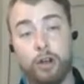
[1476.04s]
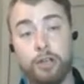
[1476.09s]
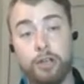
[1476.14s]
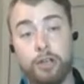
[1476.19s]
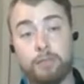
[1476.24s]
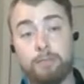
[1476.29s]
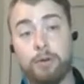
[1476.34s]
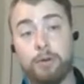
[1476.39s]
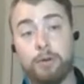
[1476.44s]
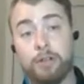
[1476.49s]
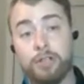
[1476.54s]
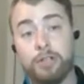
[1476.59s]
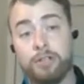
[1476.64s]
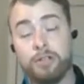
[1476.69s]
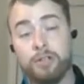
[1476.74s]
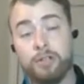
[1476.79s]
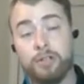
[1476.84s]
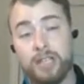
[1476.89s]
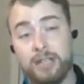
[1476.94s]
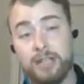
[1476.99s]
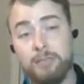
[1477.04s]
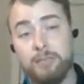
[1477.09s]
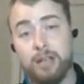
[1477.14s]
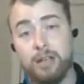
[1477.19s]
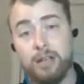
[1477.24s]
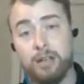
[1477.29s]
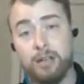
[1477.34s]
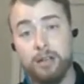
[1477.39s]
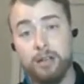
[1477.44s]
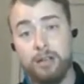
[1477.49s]
on your personal
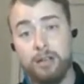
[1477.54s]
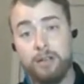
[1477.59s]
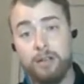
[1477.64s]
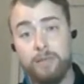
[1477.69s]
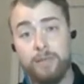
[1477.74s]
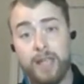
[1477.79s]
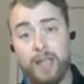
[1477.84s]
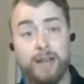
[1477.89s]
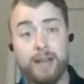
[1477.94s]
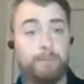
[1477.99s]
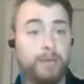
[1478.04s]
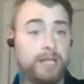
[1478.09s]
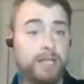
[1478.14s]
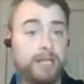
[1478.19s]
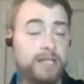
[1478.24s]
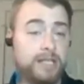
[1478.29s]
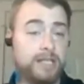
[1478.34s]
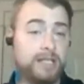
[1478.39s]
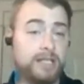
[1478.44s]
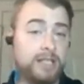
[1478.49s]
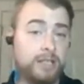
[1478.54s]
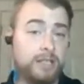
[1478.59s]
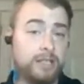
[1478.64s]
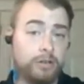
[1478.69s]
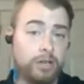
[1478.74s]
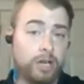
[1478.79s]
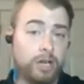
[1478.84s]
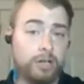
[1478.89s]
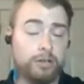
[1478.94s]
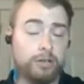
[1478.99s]
email, and BCC
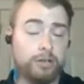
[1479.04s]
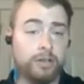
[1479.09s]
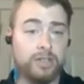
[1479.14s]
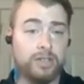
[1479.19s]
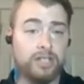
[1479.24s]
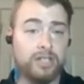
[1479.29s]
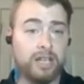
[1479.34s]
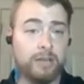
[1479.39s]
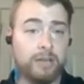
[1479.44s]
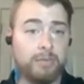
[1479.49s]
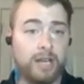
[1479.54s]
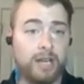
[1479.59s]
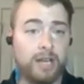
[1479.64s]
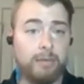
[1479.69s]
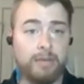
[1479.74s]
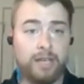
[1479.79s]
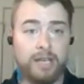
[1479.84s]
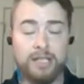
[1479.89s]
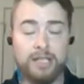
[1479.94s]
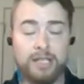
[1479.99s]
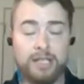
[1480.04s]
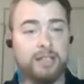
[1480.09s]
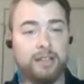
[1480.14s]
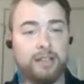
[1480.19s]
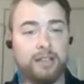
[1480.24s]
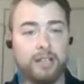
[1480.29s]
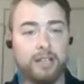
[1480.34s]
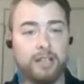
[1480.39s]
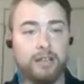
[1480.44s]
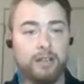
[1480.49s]
your doctor at the same time,
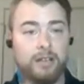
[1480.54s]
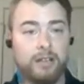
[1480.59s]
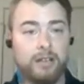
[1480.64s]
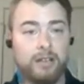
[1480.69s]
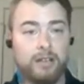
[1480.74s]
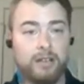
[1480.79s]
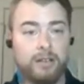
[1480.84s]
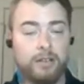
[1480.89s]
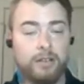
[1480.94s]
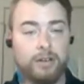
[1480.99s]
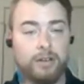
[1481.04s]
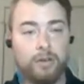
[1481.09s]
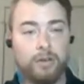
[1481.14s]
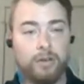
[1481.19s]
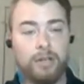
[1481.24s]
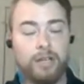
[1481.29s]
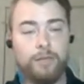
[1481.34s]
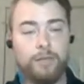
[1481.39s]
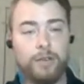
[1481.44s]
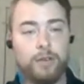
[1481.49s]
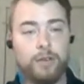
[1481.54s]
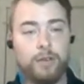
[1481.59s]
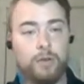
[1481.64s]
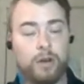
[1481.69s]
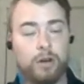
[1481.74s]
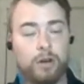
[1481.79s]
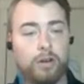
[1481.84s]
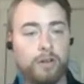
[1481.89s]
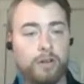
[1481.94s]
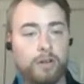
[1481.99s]
instantly. You know, if
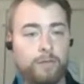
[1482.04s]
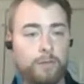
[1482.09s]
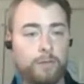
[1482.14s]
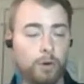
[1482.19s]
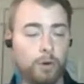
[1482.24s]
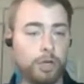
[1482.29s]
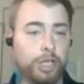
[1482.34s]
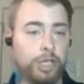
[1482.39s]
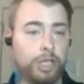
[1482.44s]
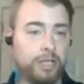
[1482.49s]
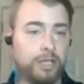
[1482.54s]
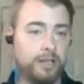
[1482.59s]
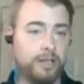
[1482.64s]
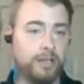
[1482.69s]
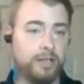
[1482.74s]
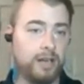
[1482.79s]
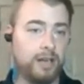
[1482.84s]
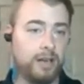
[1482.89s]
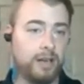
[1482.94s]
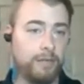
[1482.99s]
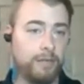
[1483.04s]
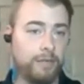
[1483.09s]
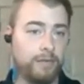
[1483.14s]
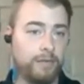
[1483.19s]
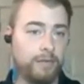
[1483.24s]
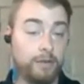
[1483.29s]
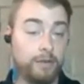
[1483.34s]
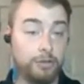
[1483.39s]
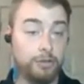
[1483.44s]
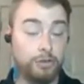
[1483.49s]
you are unfortunate
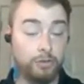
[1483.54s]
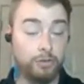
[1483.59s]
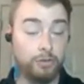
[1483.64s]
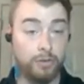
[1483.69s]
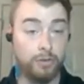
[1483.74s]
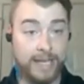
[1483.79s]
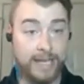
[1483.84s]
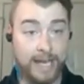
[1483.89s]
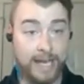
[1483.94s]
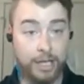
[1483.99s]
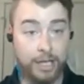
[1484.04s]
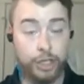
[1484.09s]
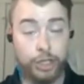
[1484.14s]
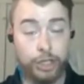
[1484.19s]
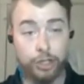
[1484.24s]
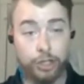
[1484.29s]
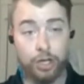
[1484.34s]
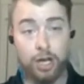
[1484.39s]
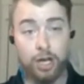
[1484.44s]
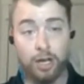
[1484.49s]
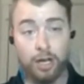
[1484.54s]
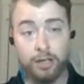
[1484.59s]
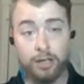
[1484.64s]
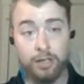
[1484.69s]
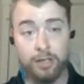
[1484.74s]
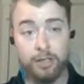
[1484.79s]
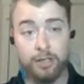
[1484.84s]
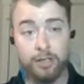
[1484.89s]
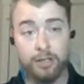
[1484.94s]
enough to get shocked,